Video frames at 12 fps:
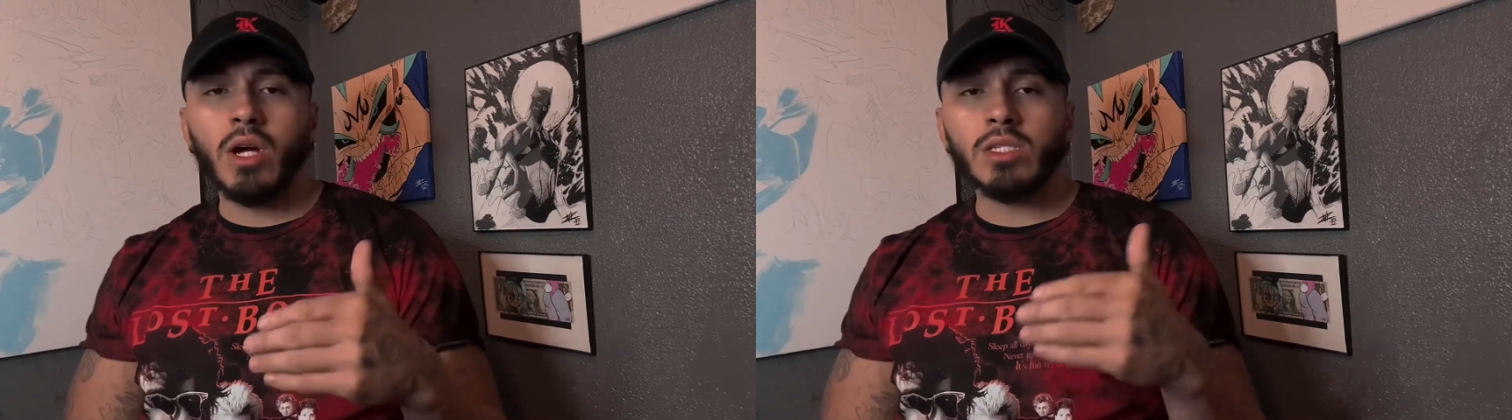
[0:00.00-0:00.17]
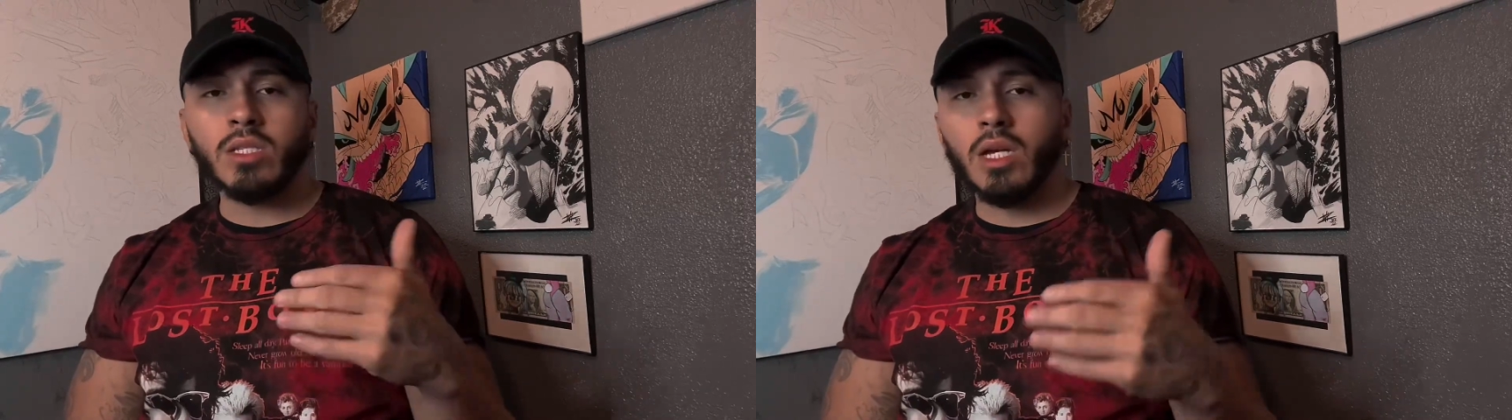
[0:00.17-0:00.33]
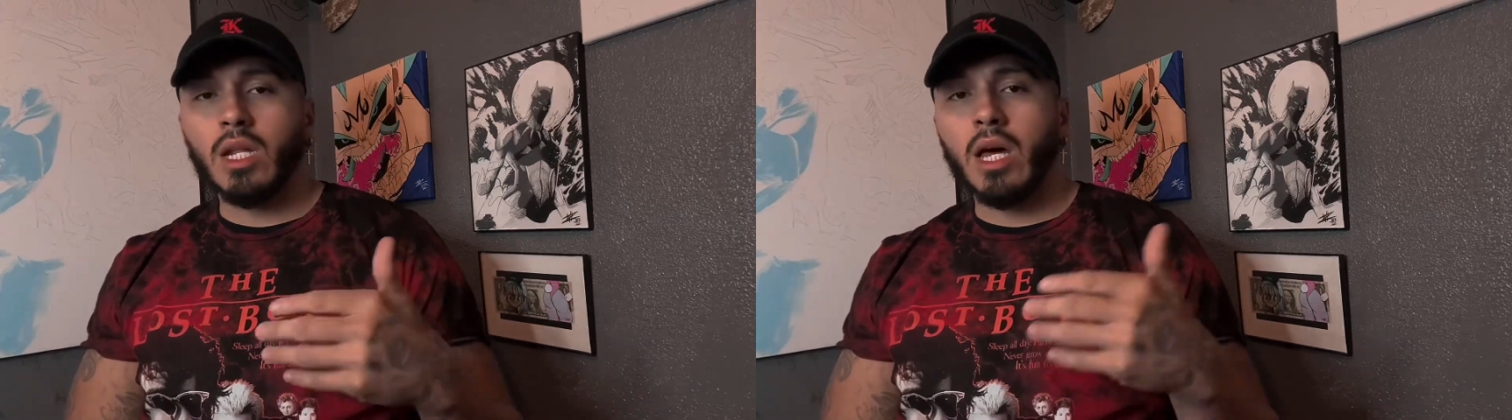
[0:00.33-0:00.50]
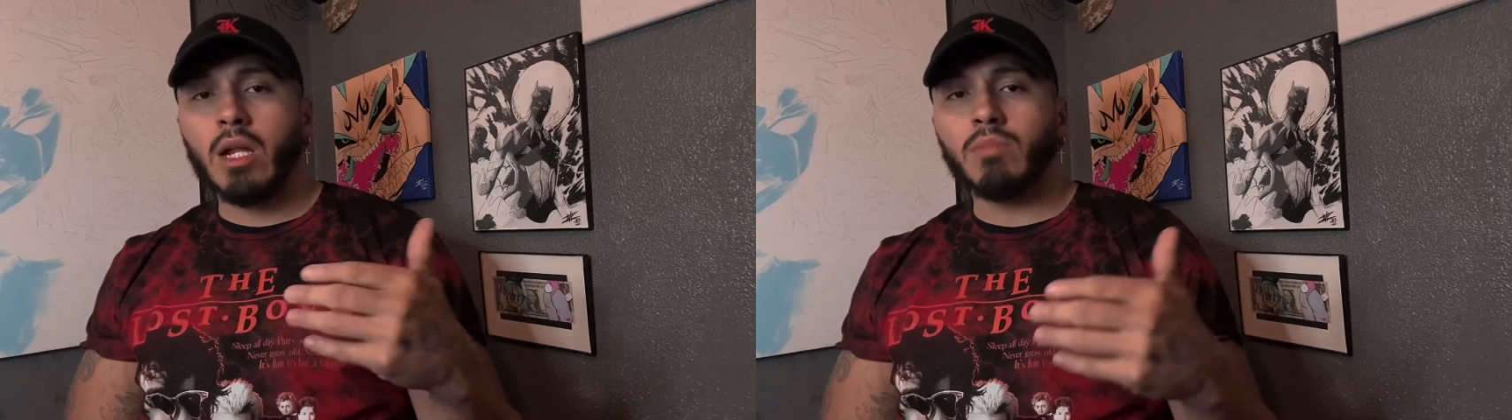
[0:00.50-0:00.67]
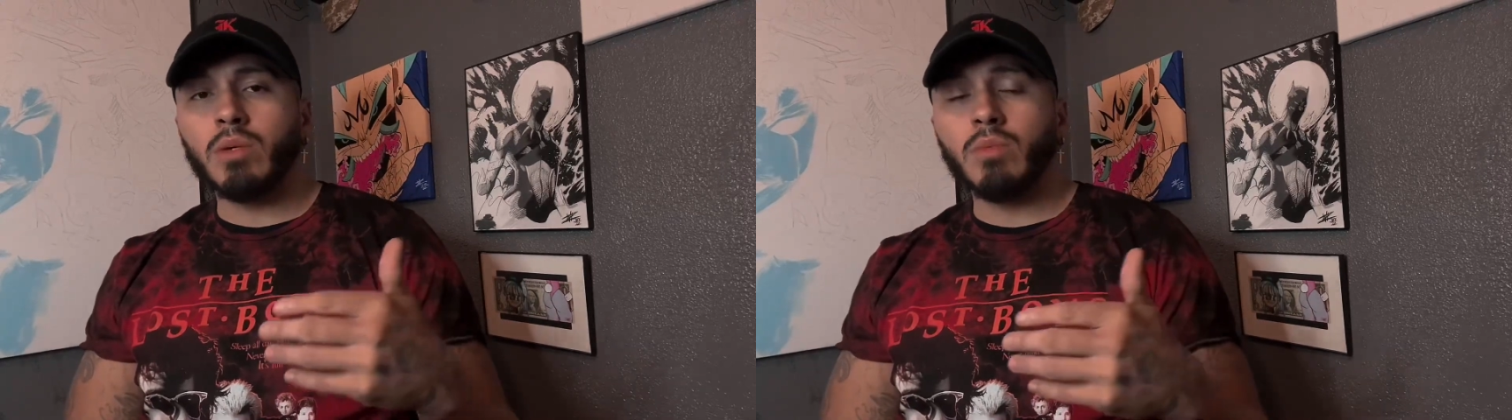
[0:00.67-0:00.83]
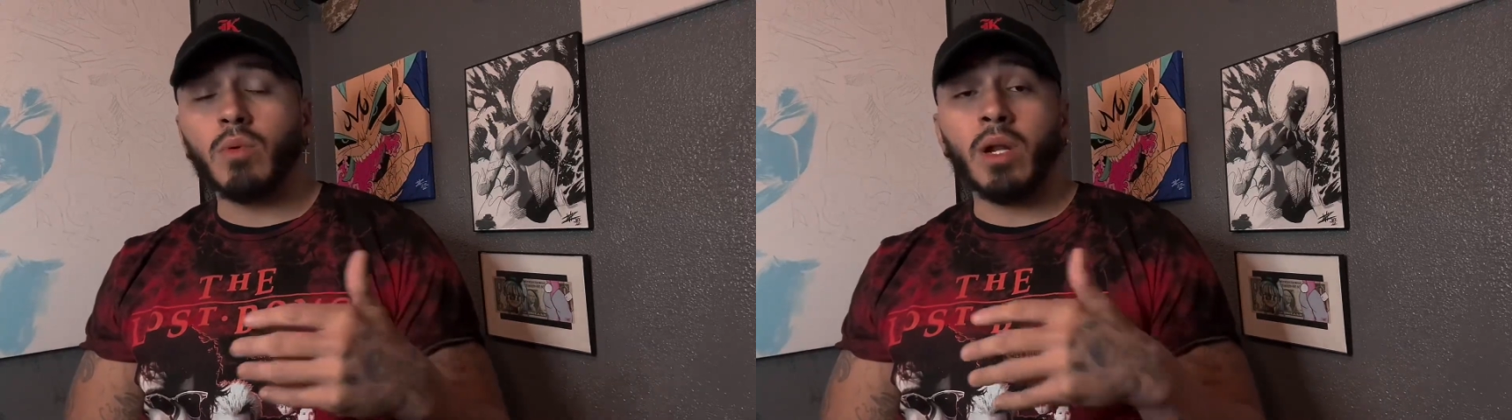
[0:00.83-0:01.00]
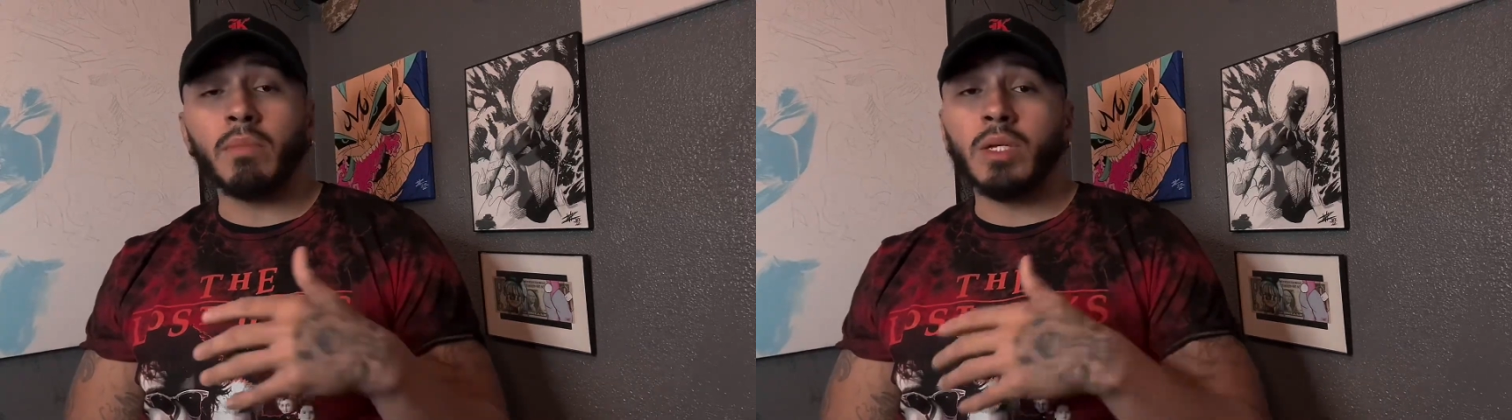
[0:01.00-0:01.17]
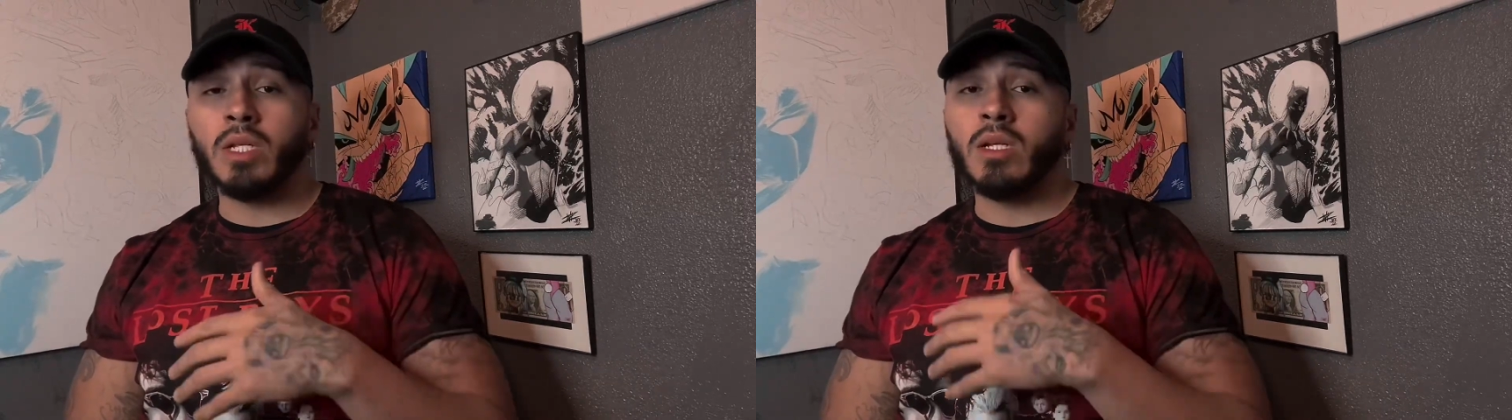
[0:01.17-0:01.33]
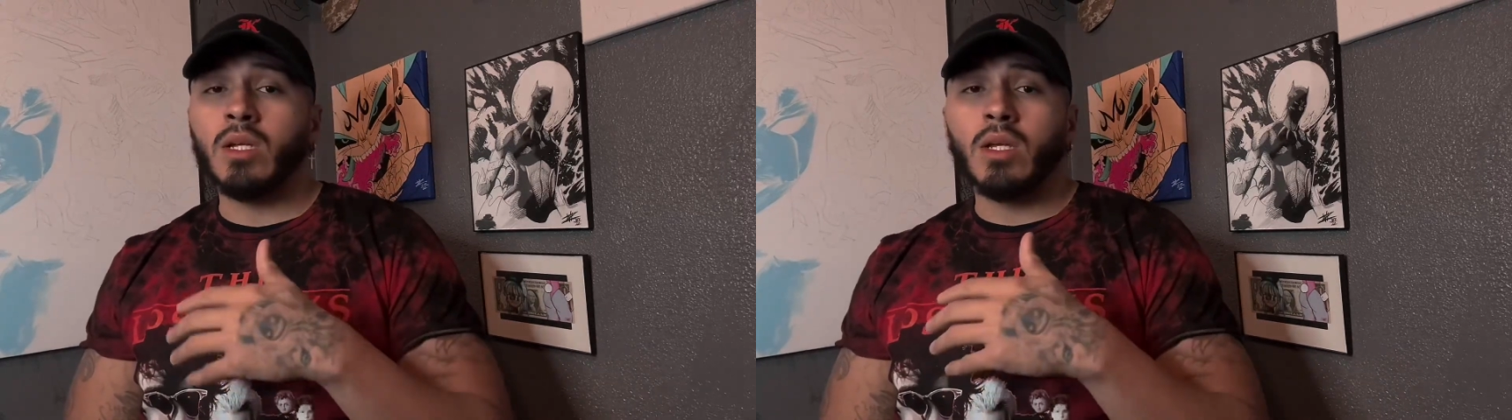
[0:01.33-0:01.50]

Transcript: I see a lot of people, and I mean,